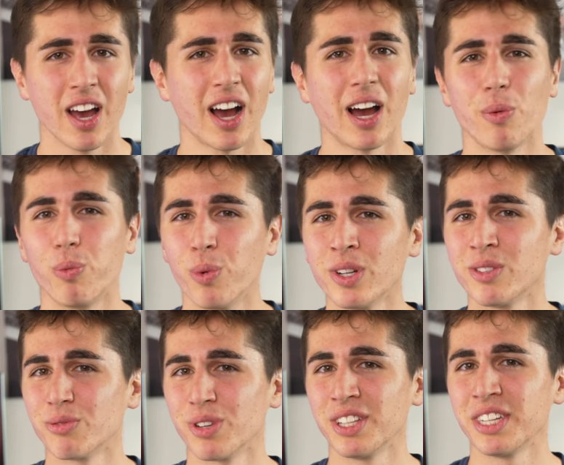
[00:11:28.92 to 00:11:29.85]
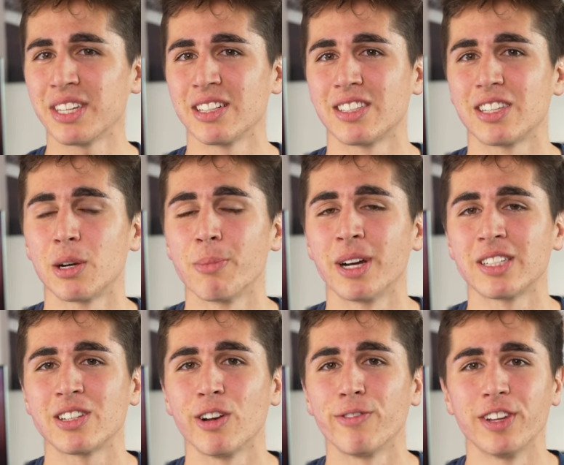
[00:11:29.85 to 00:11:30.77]
I wouldn't really consider
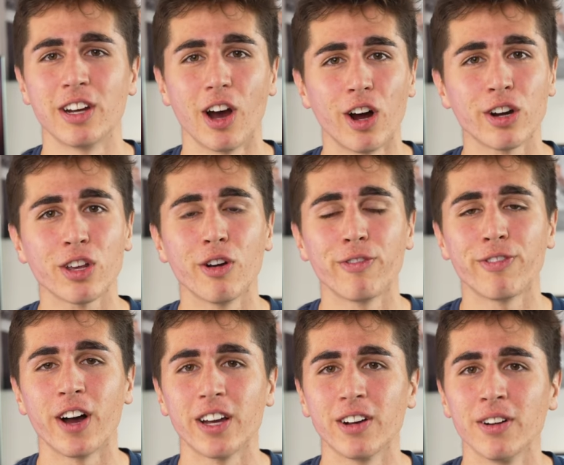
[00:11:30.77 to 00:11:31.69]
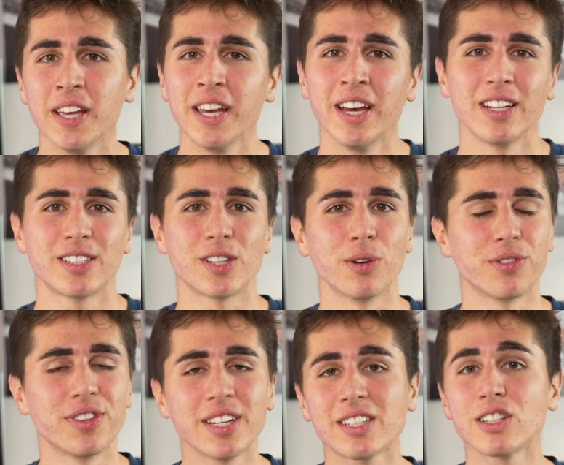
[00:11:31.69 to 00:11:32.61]
myself an audiophile, so
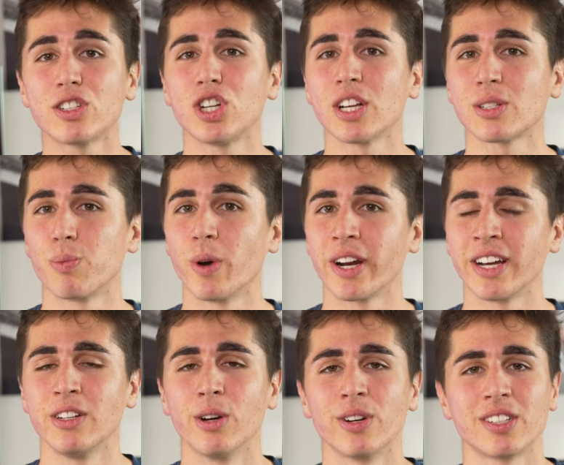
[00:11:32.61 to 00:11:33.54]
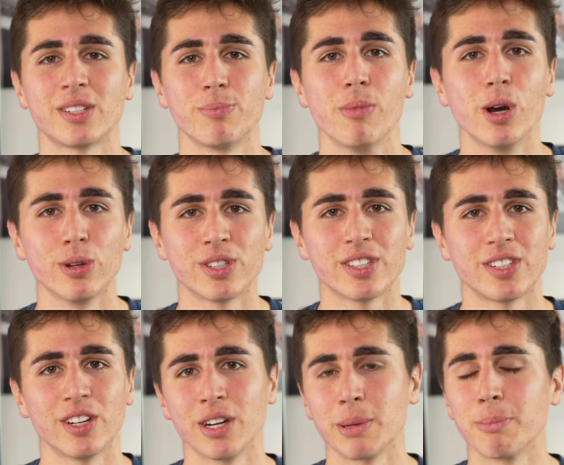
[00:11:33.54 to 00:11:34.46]
this is just what I noticed most
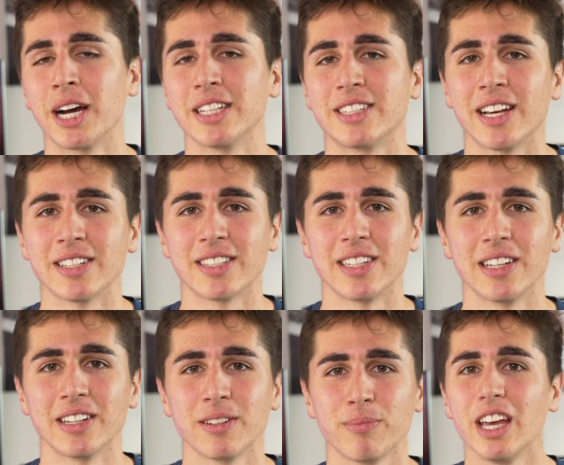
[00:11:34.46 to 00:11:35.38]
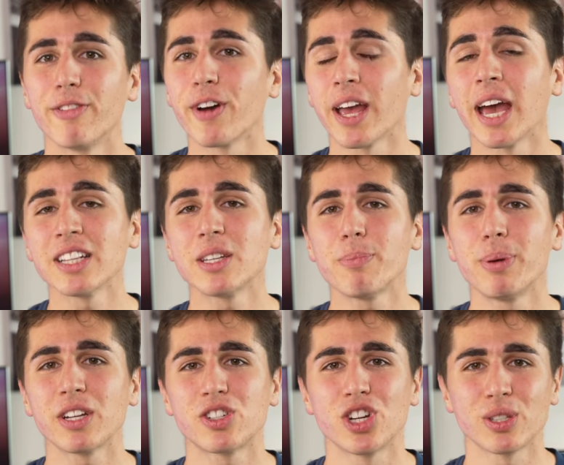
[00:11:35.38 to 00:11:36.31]
during my testing. If I had to
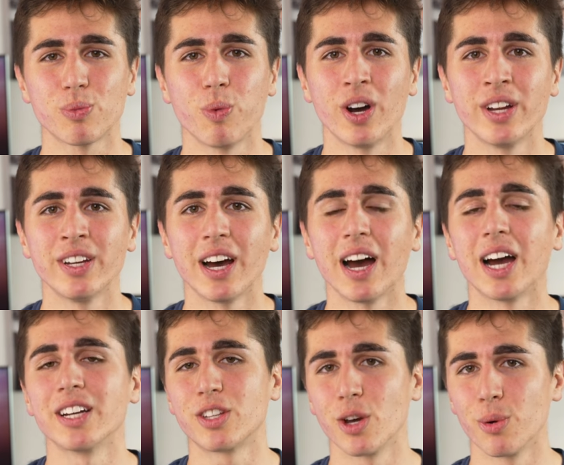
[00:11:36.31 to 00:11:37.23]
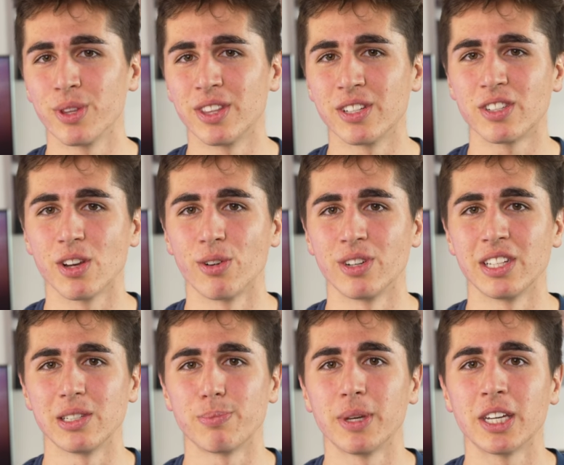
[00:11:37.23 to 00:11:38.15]
pick just one, I'd go with the
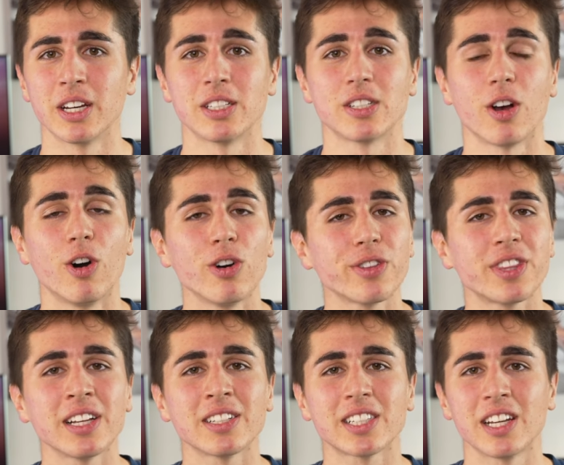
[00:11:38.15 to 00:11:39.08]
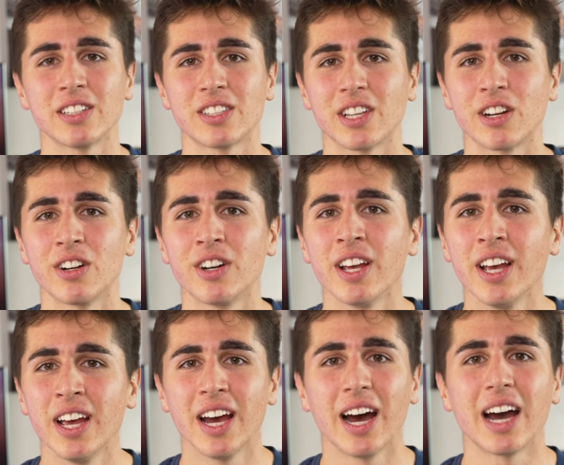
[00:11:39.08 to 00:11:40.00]
Sony's because all things considered,
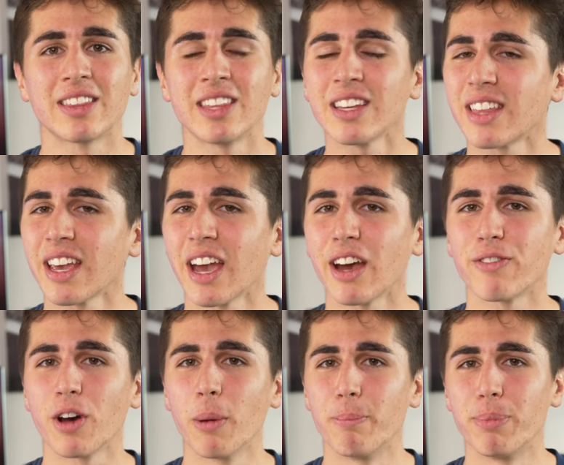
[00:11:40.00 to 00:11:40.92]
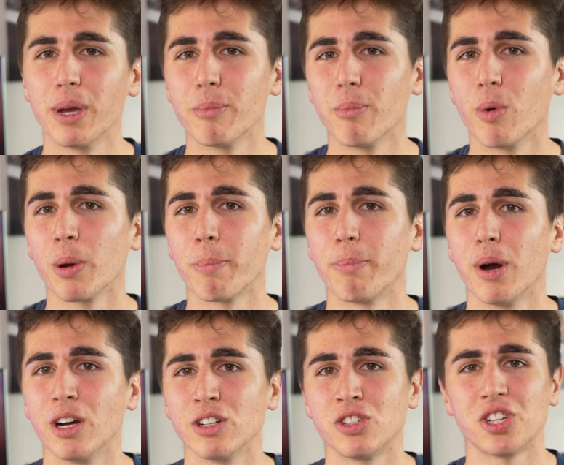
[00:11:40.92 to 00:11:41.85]
I think they have a bit more
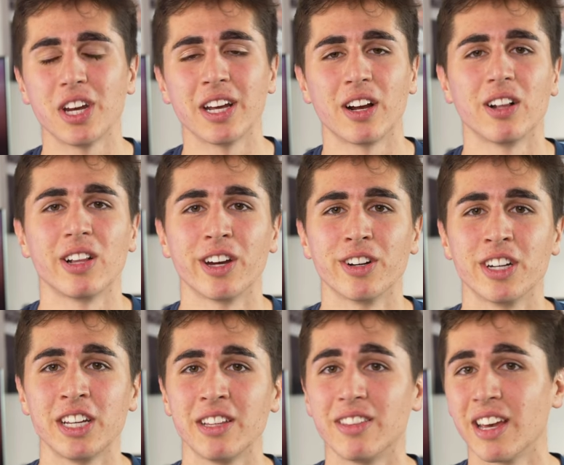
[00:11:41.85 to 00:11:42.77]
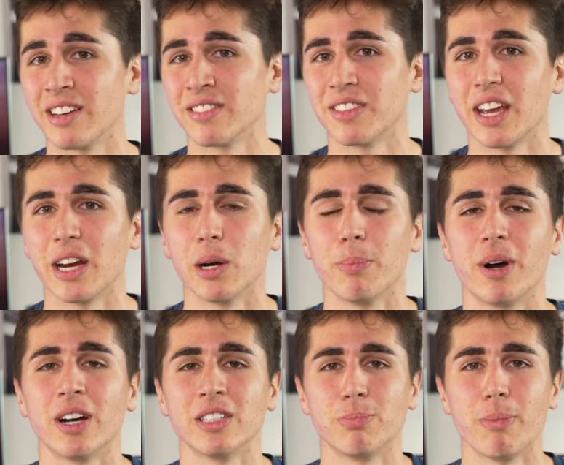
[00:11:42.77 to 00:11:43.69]
punch and clarity than the
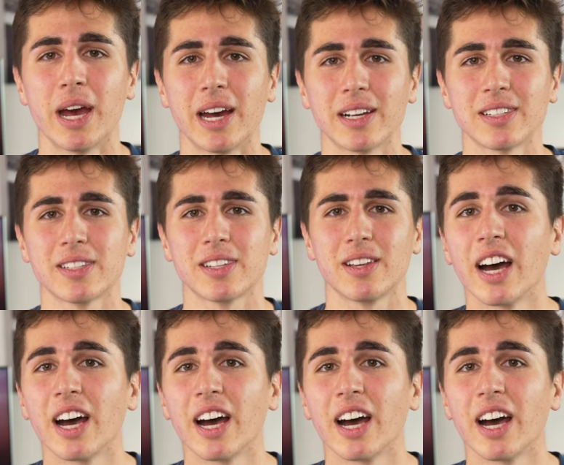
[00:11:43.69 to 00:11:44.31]
AirPods Max.